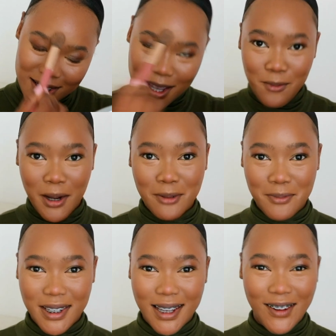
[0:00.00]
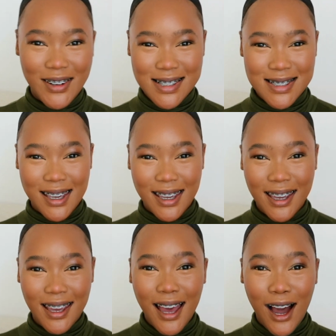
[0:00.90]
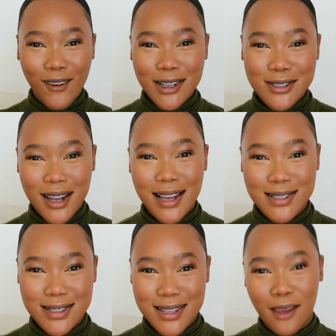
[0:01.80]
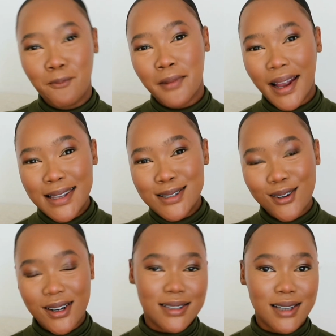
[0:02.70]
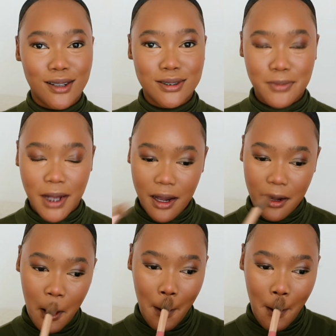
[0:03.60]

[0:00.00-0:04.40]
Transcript: to say about me, I want you guys to say Mbali taught us how to blend.